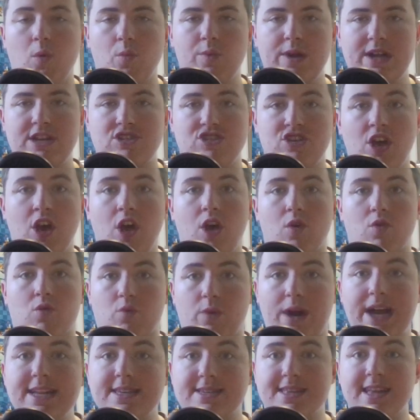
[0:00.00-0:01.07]
which
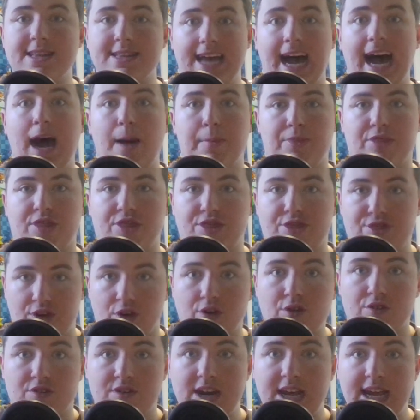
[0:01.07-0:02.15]
rates the top
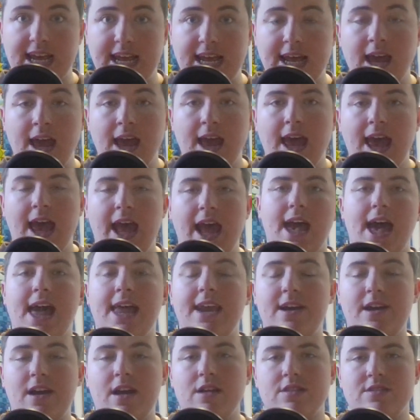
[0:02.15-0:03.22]
30,
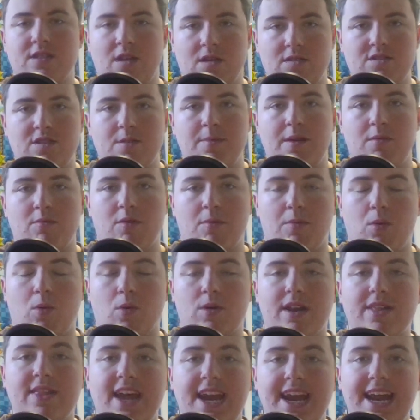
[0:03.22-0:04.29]
and it has also been
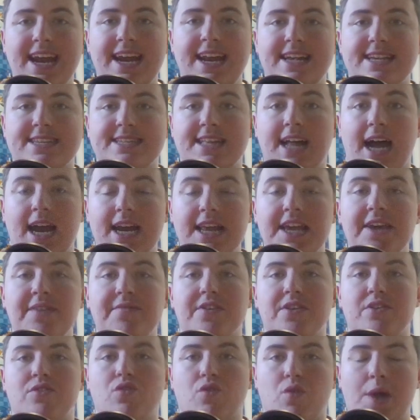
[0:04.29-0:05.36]
reported that it has not
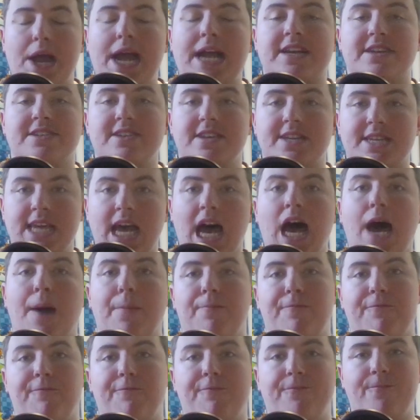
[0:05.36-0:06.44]
even cracked the
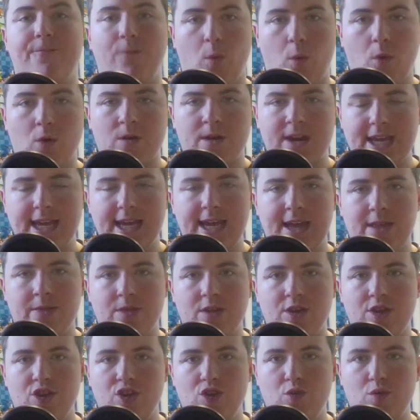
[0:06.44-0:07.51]
top 40
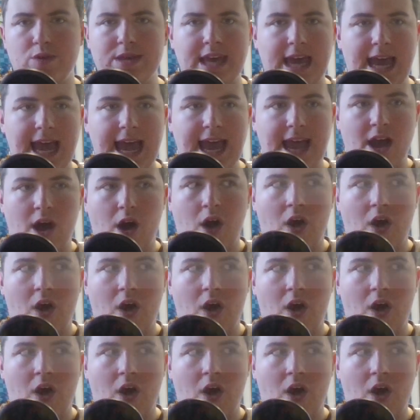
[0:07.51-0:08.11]
in the UK